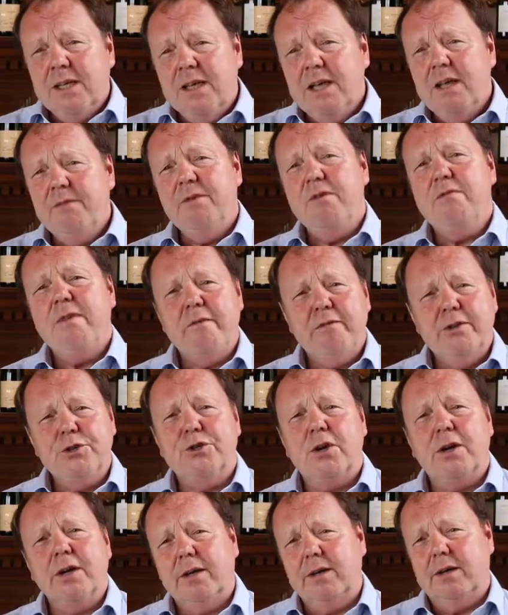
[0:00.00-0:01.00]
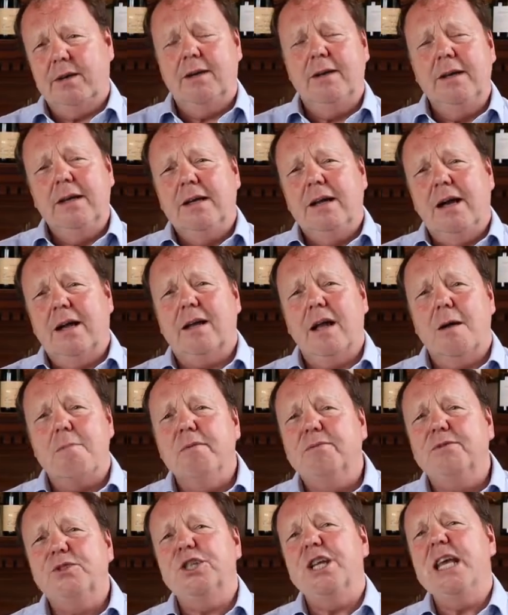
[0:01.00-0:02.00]
If you've ever drunk a cup
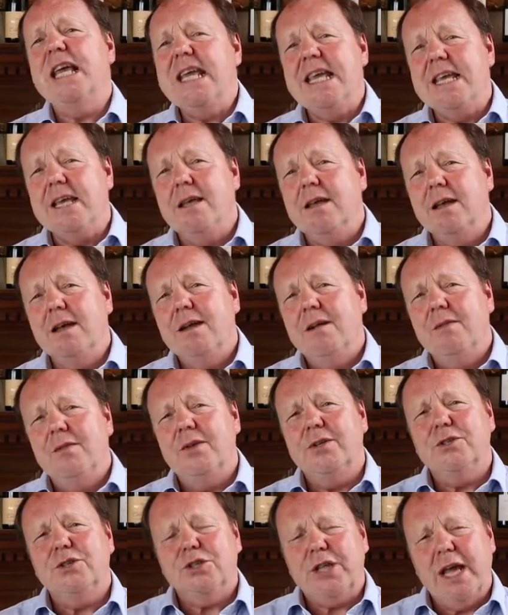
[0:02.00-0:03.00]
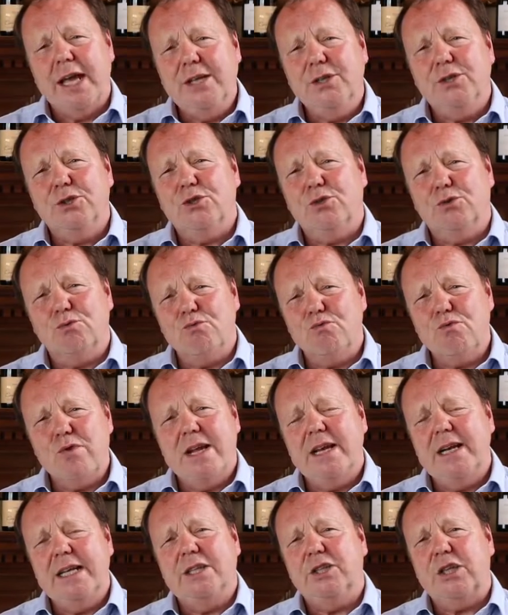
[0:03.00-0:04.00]
of tea that tastes
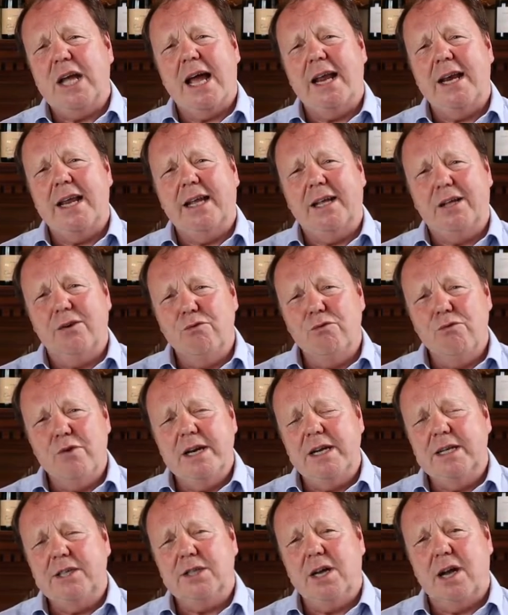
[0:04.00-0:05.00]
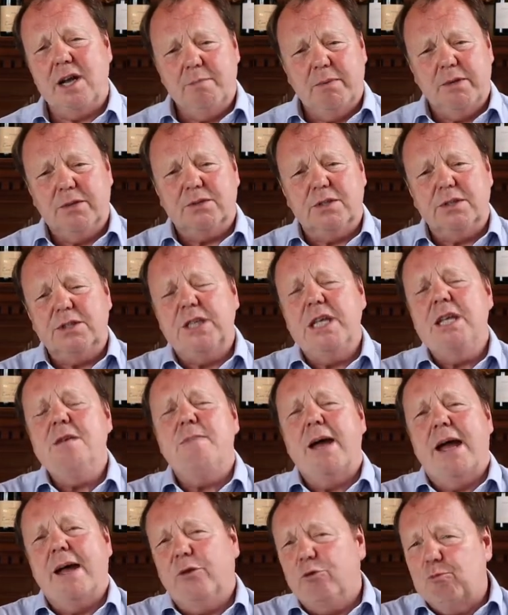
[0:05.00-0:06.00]
really tannic and really tight because the tea
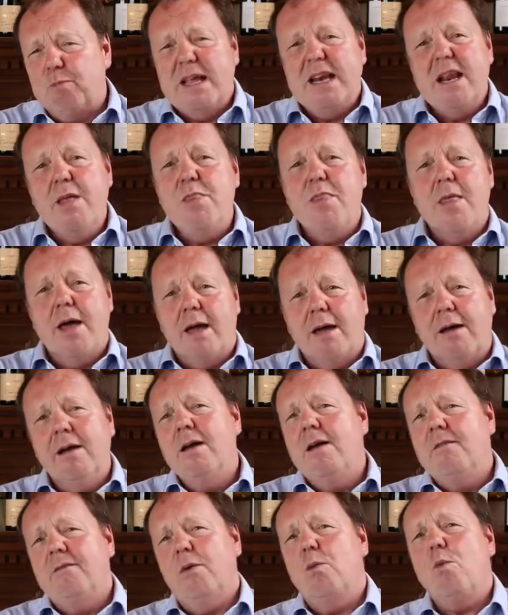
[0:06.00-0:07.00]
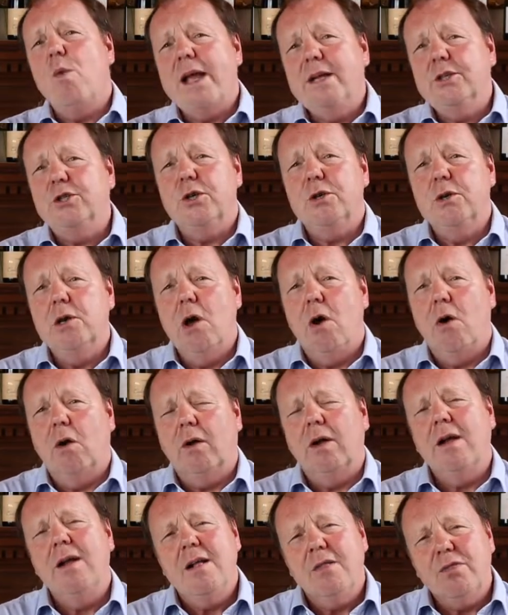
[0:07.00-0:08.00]
bag's been in there for way too
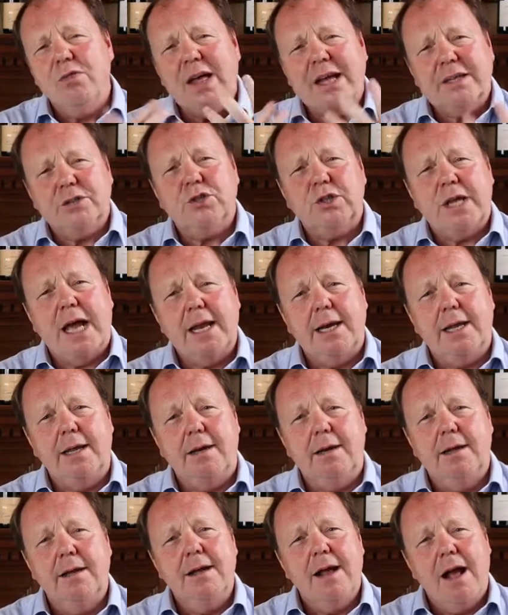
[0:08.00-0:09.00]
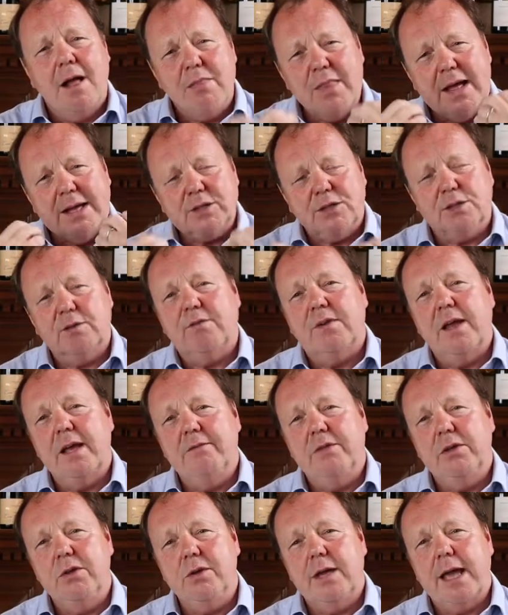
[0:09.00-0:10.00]
long, that's tannin, and that's the
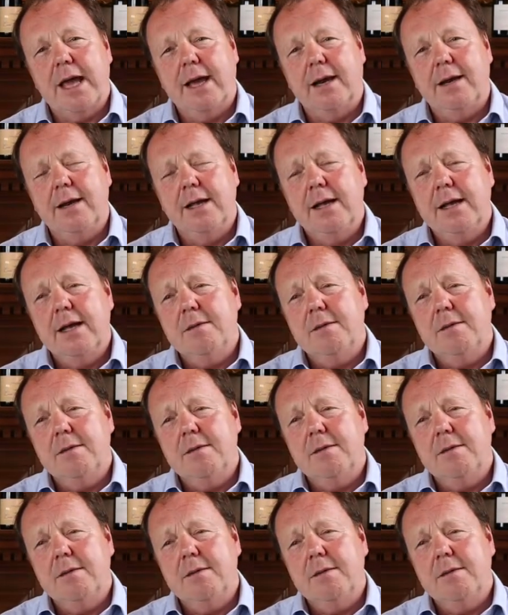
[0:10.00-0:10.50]
flavour you get.